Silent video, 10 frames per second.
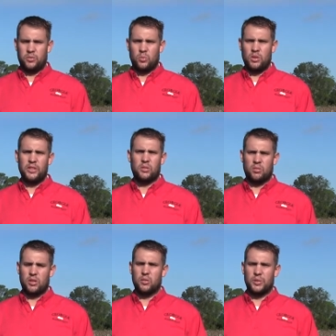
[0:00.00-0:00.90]
is really
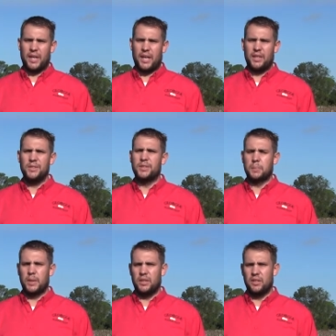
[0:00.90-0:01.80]
critical to high
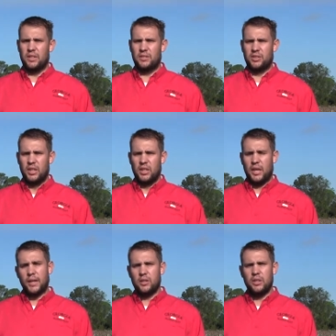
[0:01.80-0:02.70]
yielding peanuts
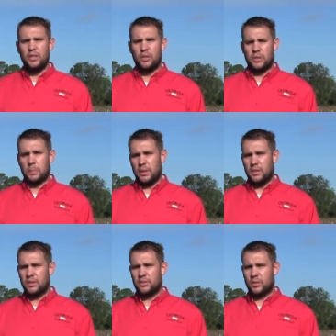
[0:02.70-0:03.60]
and good yielding
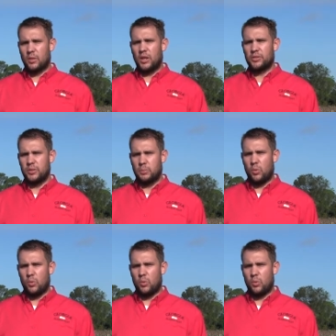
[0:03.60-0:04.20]
peanuts across the